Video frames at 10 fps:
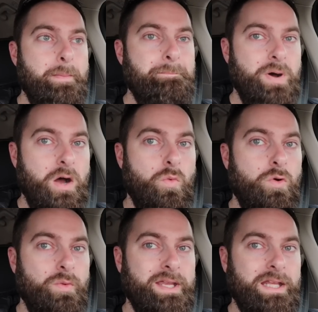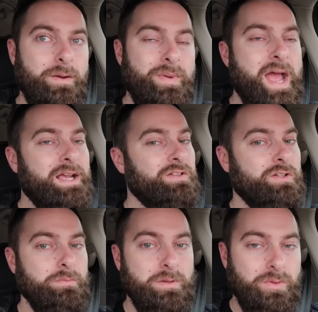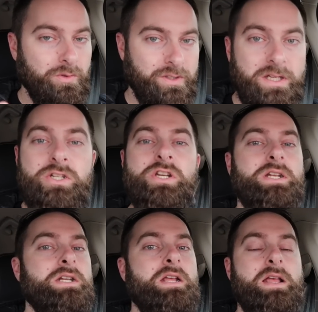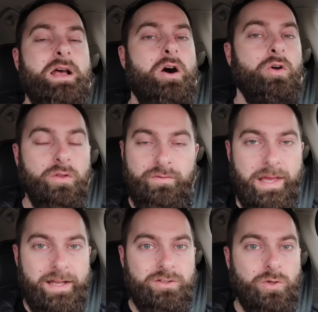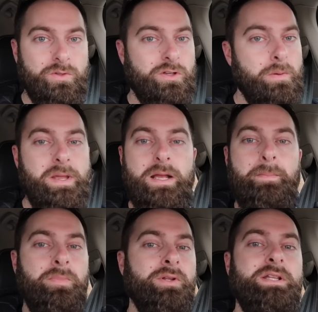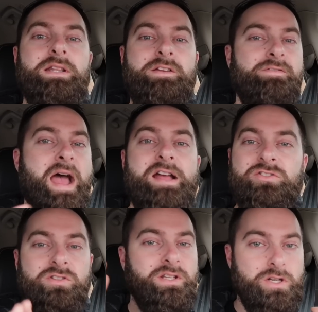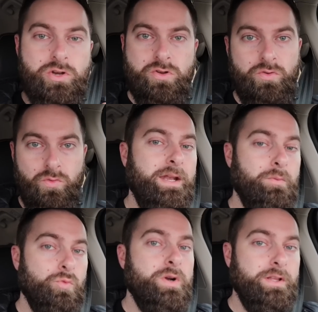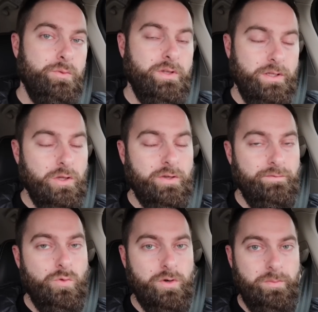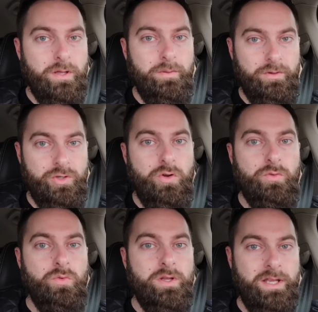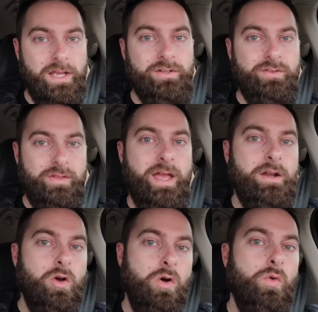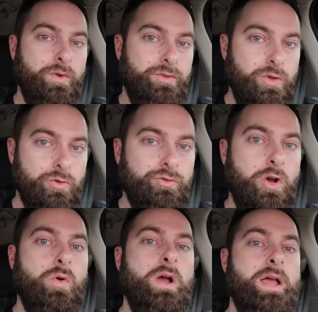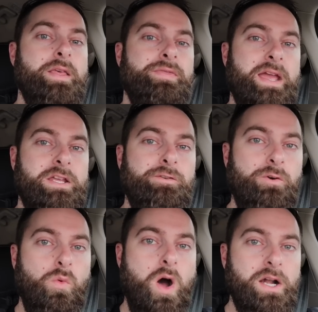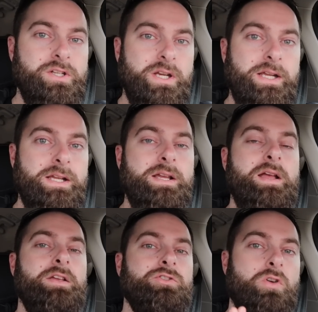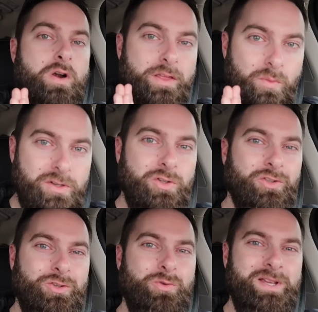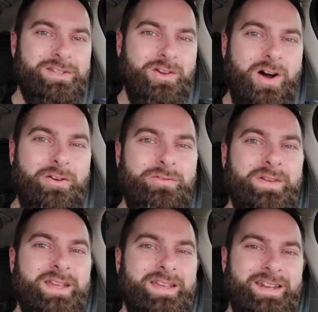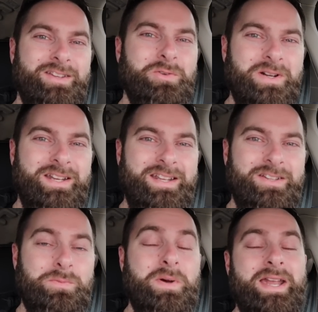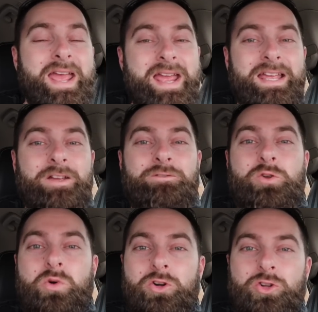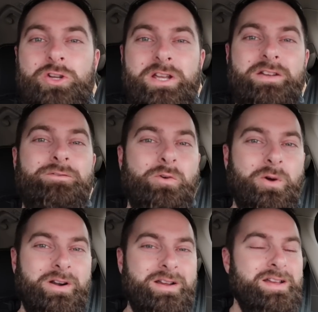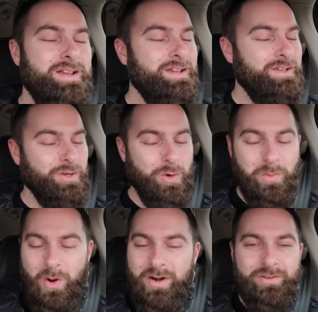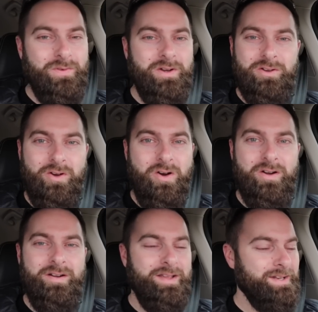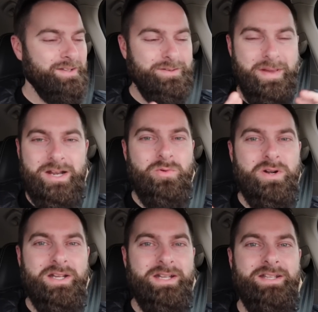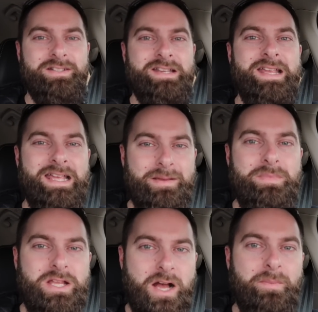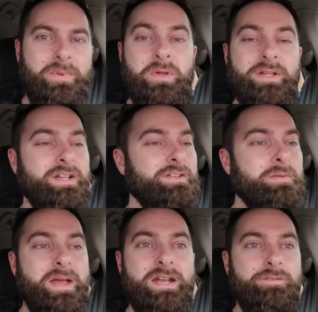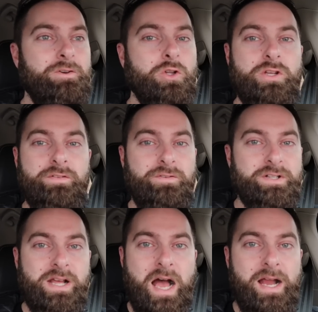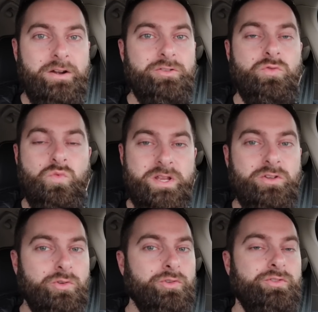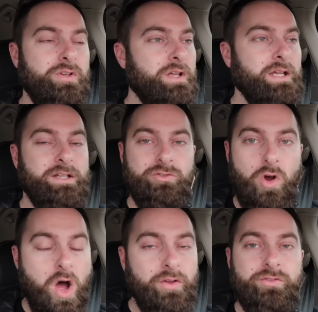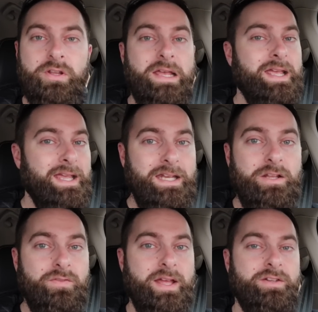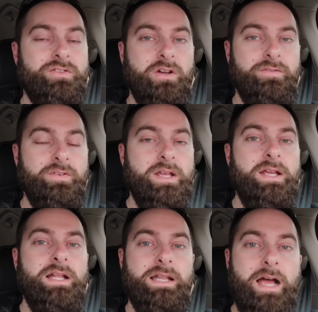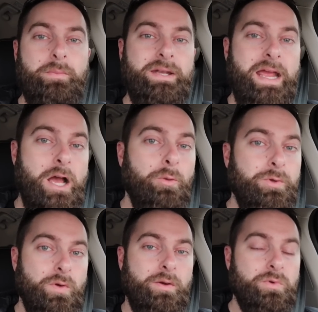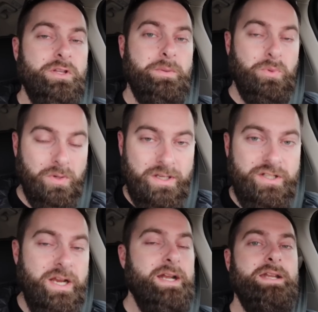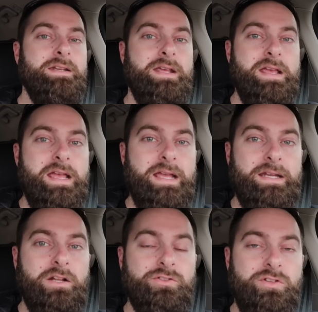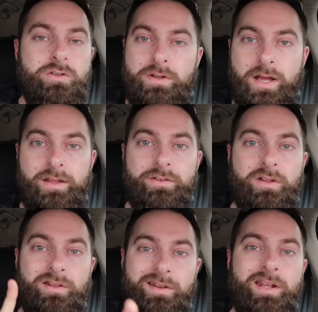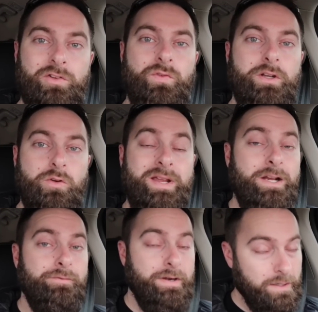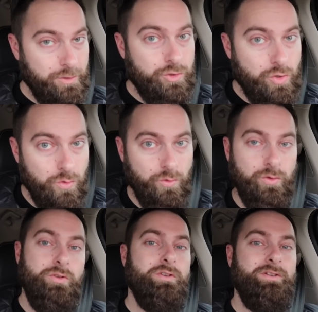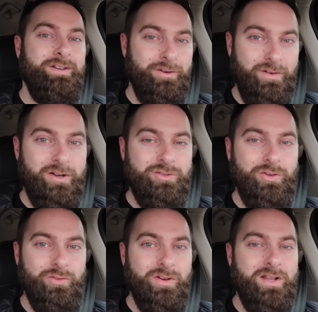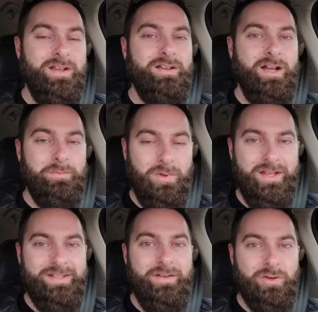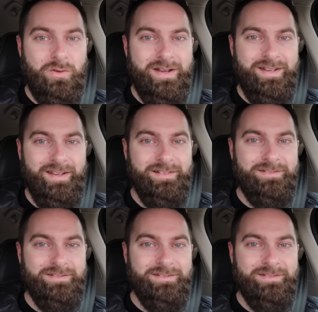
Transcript: But when we get it back, it's going to be built engine, all of that. So it's going to be completely, vastly new. And I'm really, really looking forward to be able to showcase that all with you. So thank you for watching. Sorry that we took 2 weeks off. It is what it is. But hey, if you are looking for, you know, parts for your car, doesn't matter what it is, hit me up. It doesn't matter if you're looking for tires, wheels, exhaust, any of that stuff. Allow me to help you. I really appreciate it. And I'll see you guys in the next video here very soon. Here very soon. God bless. Have a great day.